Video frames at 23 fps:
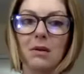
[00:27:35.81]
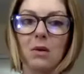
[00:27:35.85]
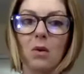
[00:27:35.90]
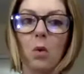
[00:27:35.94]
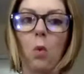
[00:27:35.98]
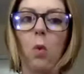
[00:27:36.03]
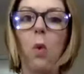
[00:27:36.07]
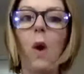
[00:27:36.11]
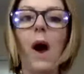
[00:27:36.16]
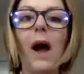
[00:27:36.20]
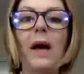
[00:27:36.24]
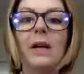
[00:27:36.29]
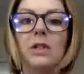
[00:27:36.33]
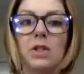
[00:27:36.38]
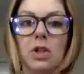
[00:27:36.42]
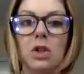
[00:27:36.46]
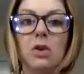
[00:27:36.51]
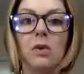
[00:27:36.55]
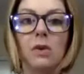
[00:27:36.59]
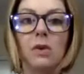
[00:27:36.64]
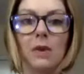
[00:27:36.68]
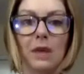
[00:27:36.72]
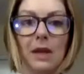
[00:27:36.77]
Why do
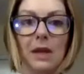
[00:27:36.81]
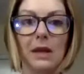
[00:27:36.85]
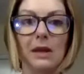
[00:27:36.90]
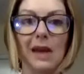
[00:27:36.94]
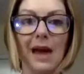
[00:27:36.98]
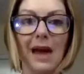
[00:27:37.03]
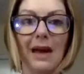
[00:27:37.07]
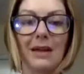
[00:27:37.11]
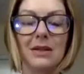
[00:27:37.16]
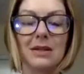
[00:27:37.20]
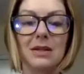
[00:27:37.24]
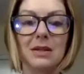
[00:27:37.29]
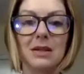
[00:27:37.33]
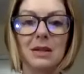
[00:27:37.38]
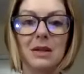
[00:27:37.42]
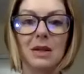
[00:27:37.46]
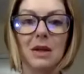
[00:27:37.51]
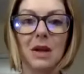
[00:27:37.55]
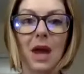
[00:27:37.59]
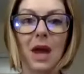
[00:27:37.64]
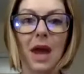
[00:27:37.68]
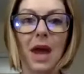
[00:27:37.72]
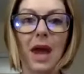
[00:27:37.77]
you think that?
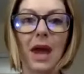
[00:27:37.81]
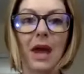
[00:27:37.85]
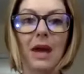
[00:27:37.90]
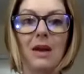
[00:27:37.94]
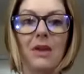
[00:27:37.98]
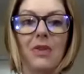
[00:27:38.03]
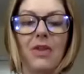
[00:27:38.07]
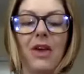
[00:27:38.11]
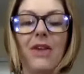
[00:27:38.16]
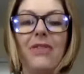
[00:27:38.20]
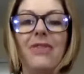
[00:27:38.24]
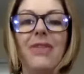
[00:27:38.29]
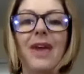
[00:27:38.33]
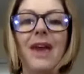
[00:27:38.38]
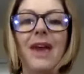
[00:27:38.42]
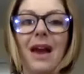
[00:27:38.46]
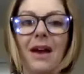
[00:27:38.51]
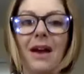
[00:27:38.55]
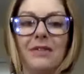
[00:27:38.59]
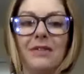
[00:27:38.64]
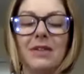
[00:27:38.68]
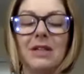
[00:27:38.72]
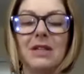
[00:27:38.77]
And then they
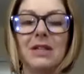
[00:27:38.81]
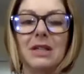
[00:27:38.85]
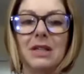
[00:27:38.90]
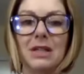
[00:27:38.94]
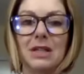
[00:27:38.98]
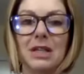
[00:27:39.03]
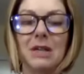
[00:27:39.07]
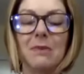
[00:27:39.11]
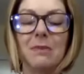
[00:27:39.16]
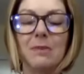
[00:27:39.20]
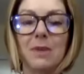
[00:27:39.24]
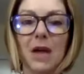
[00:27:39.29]
have to dig deep